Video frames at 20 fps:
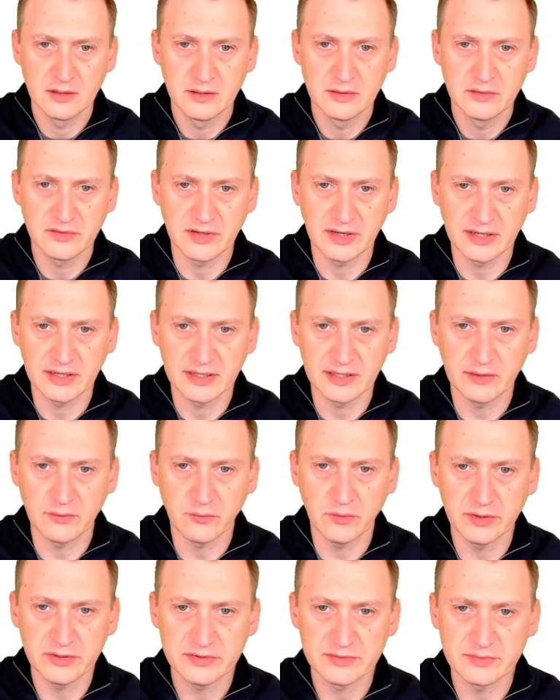Today they
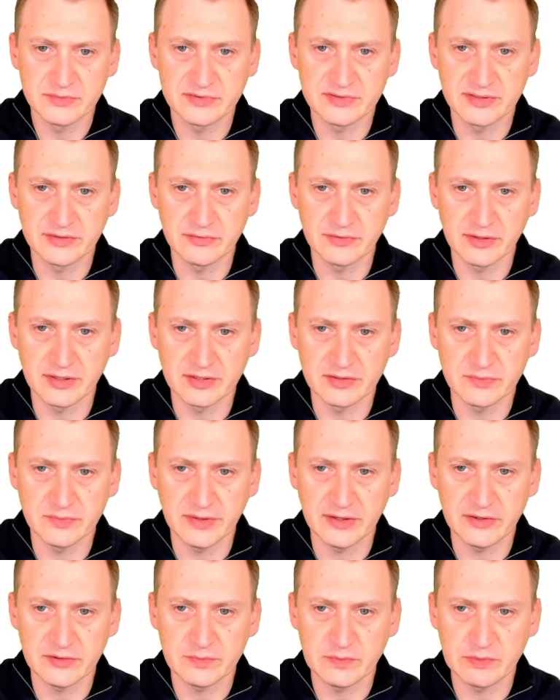want some centralized
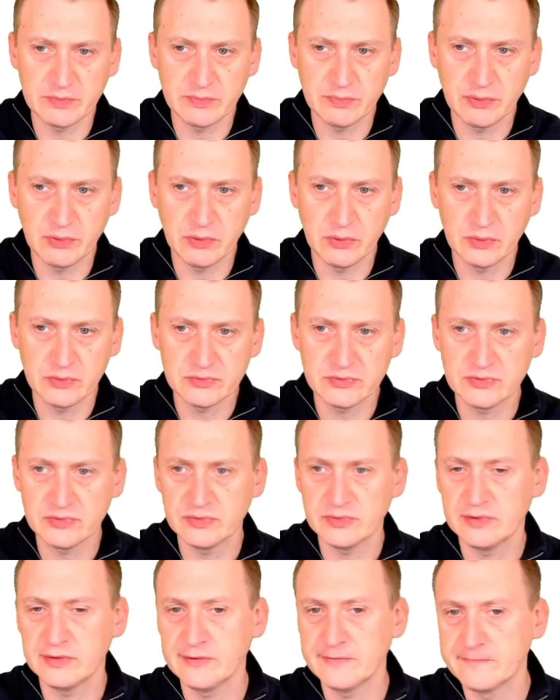management
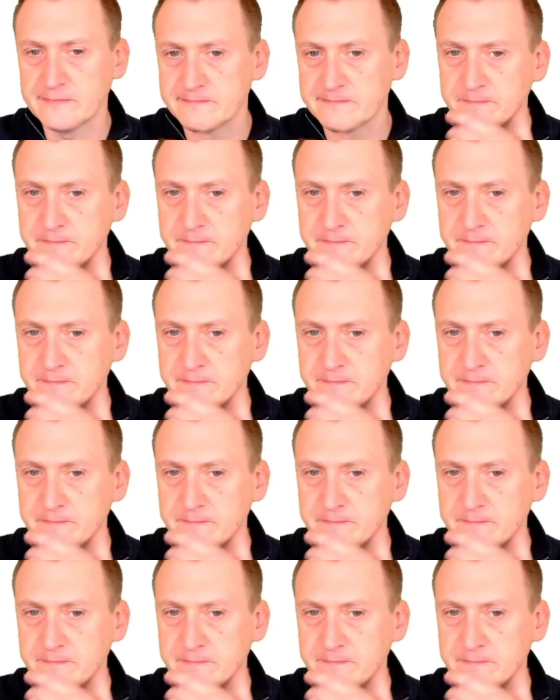portal.